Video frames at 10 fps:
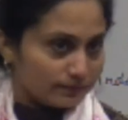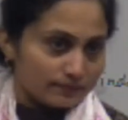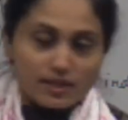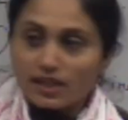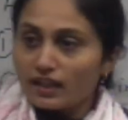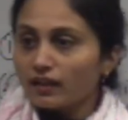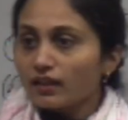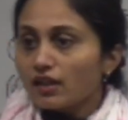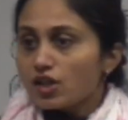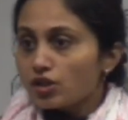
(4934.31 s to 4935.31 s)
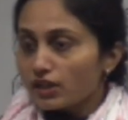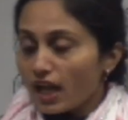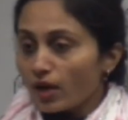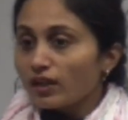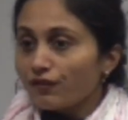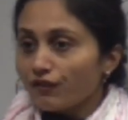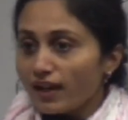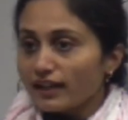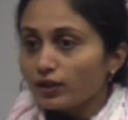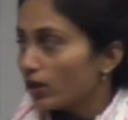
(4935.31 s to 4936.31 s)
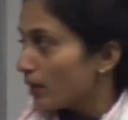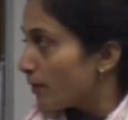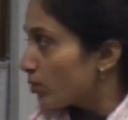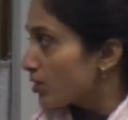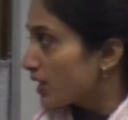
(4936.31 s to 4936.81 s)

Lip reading: Okay. So now if I talk about